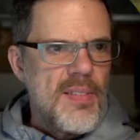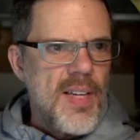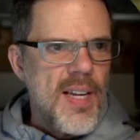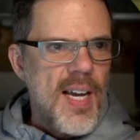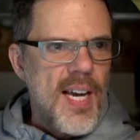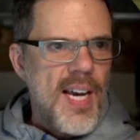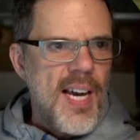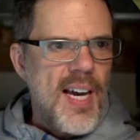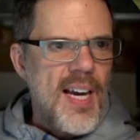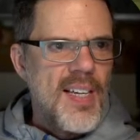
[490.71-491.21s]

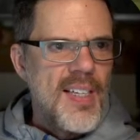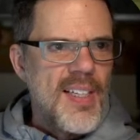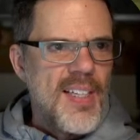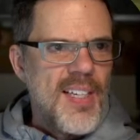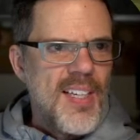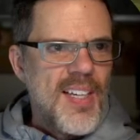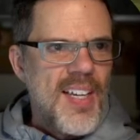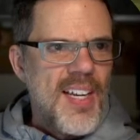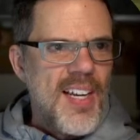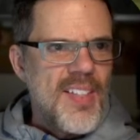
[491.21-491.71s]
Haha,
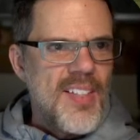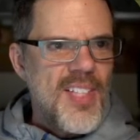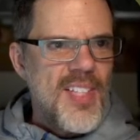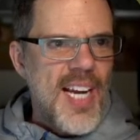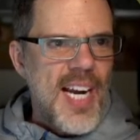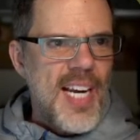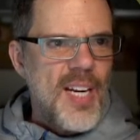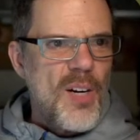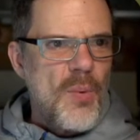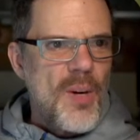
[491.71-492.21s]
and it's
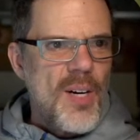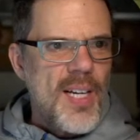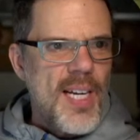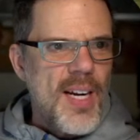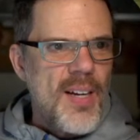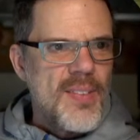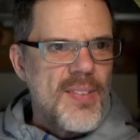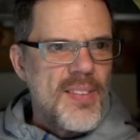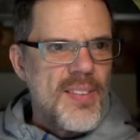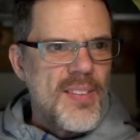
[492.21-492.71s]
not going to work
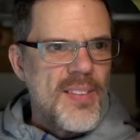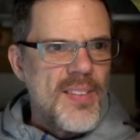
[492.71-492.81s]
now.